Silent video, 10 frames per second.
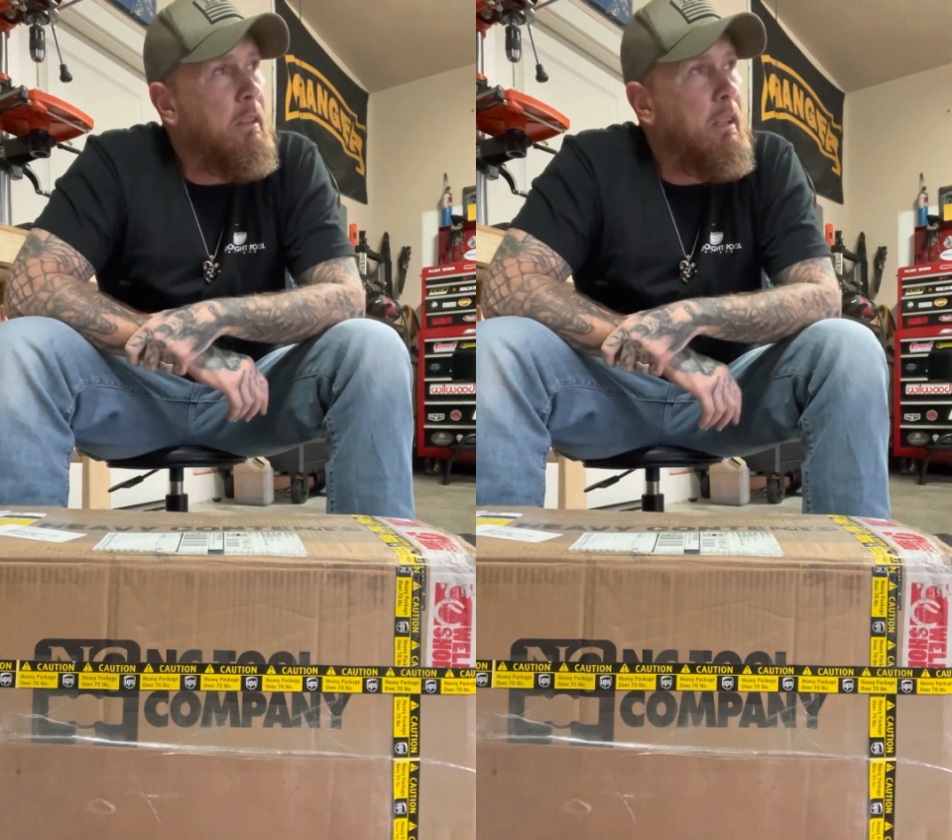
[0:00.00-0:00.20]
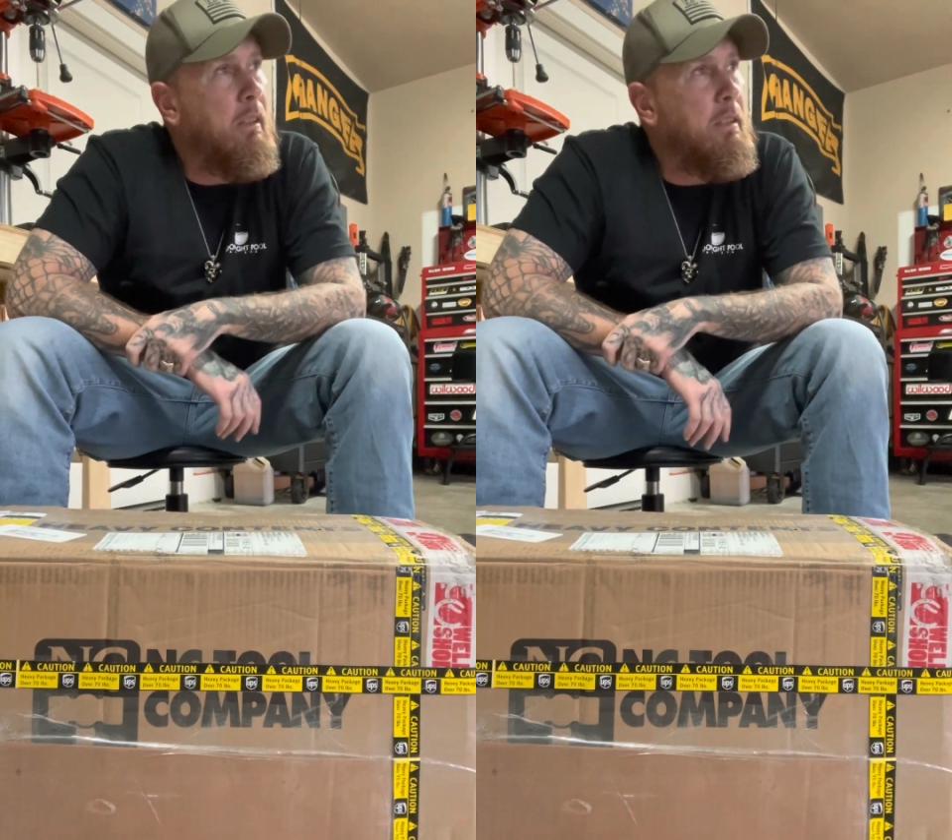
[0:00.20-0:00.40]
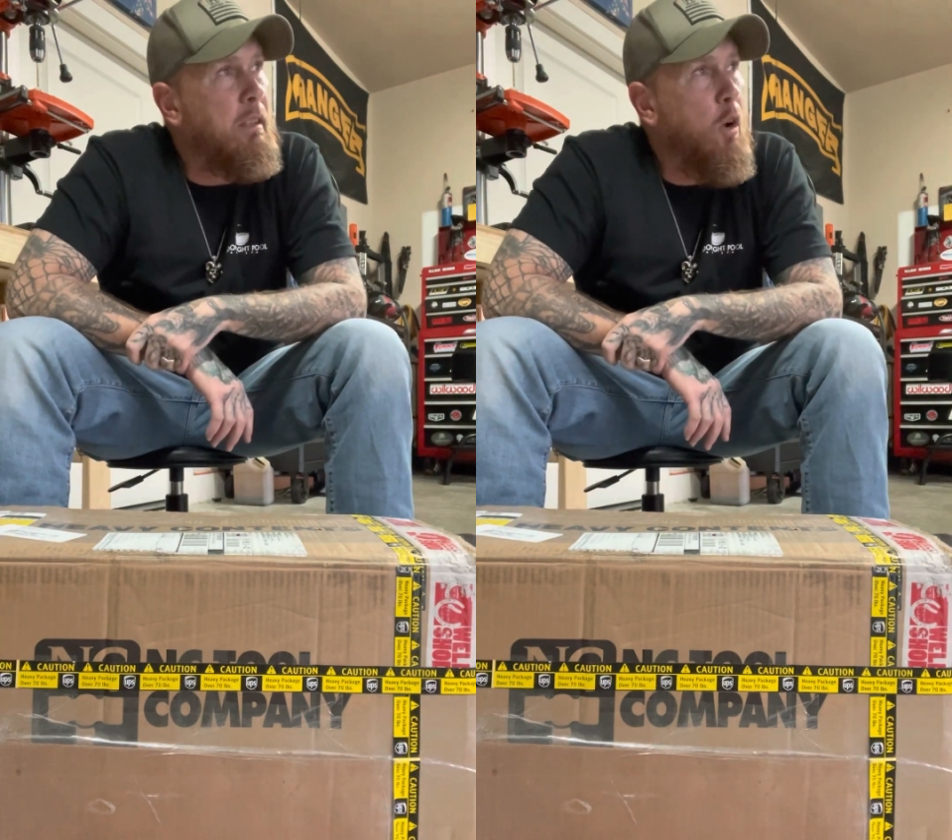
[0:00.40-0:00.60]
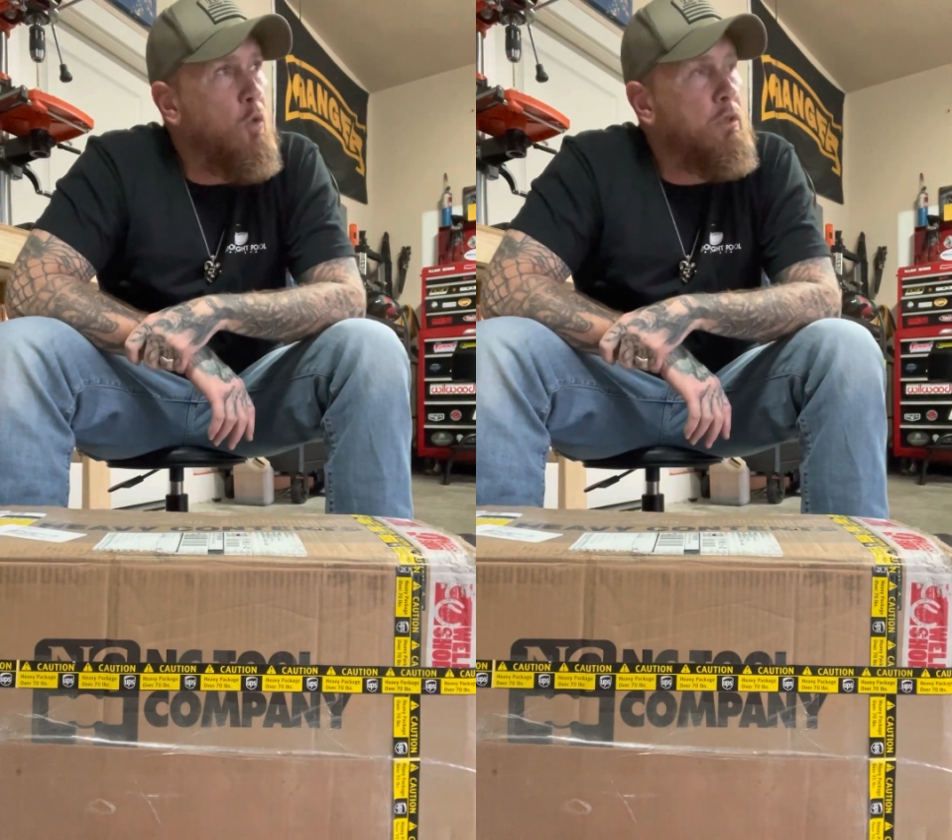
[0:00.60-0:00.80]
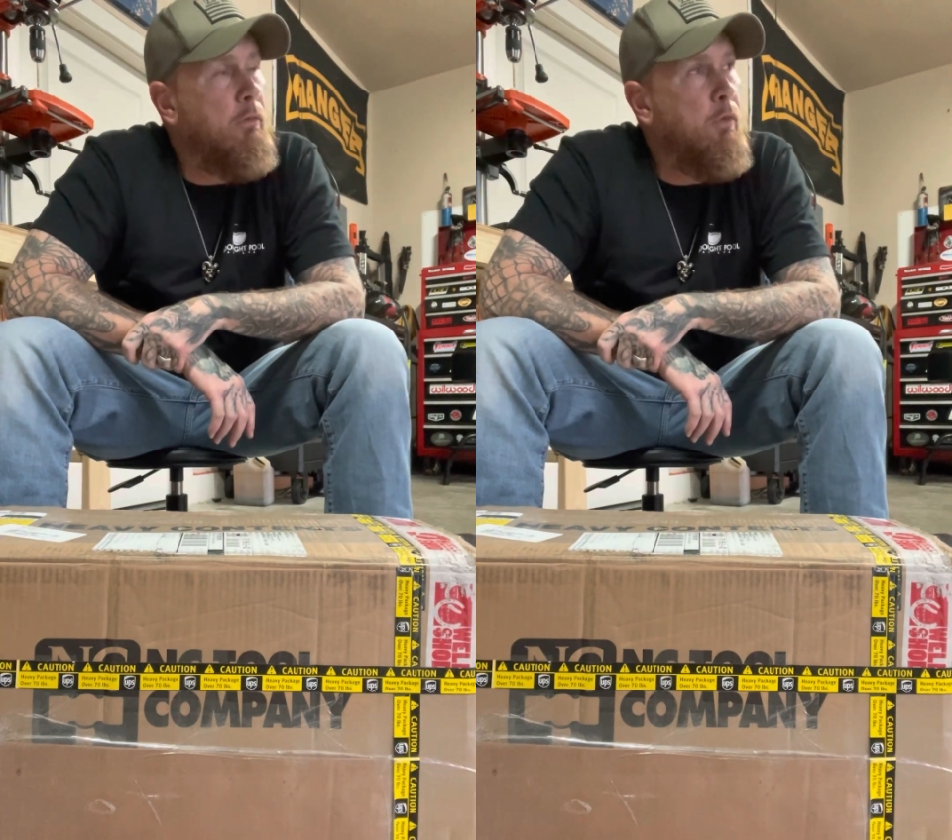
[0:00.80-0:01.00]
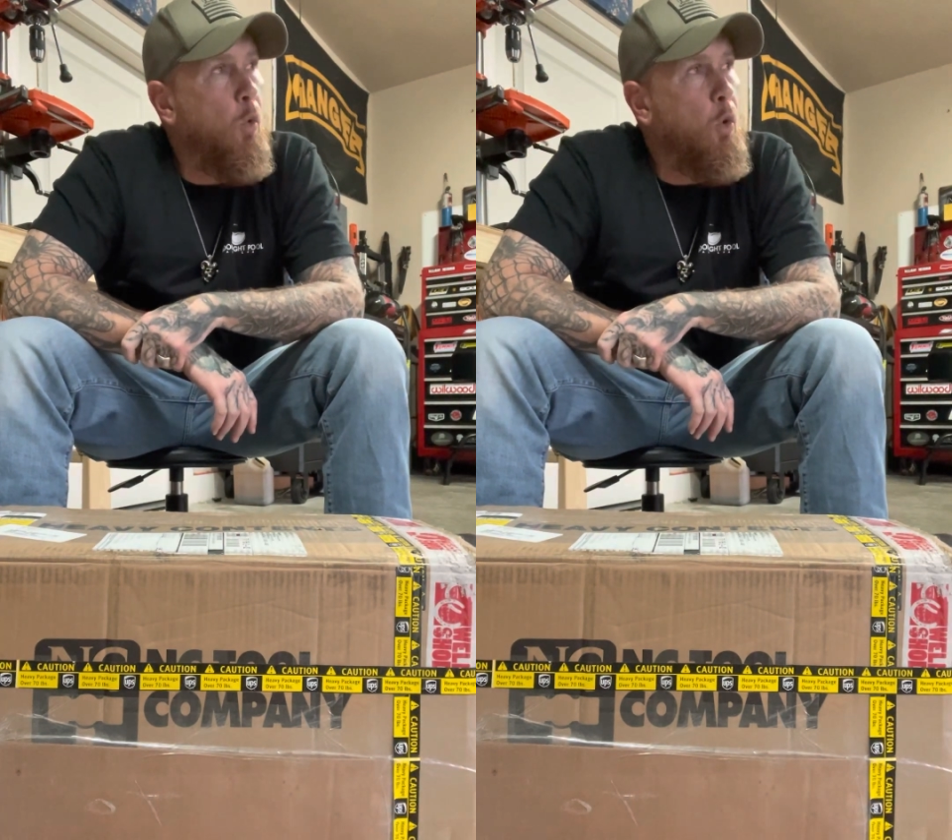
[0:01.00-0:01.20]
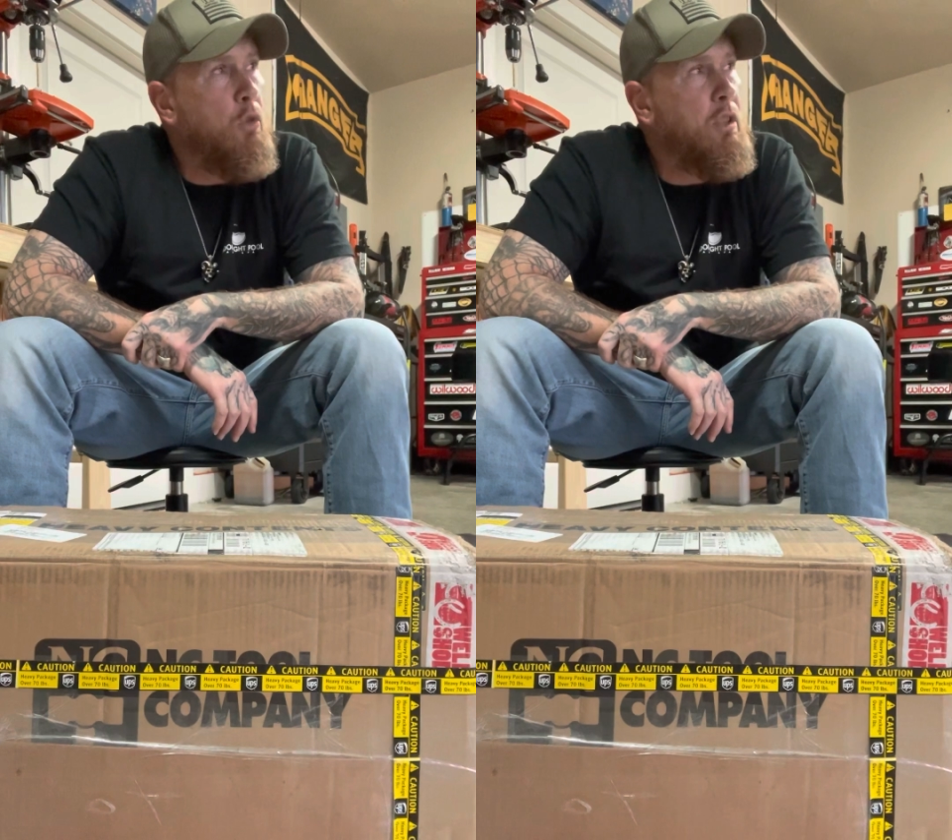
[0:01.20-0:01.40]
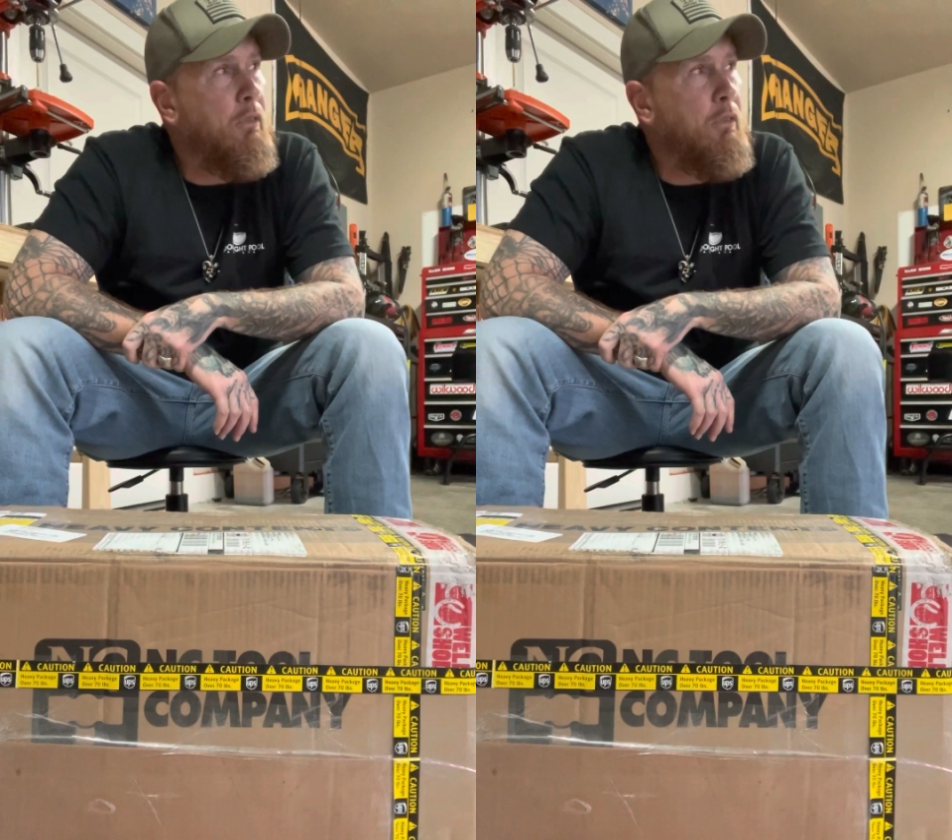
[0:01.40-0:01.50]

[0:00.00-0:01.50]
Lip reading: that owns a forge,